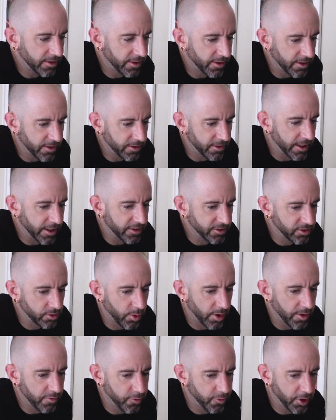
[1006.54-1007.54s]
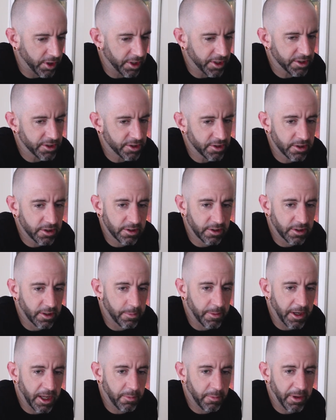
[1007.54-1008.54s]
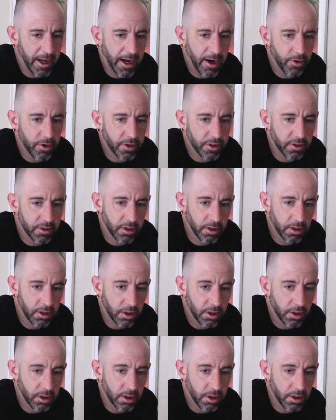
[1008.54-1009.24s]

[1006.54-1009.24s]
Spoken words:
the like square footage, the amount of power.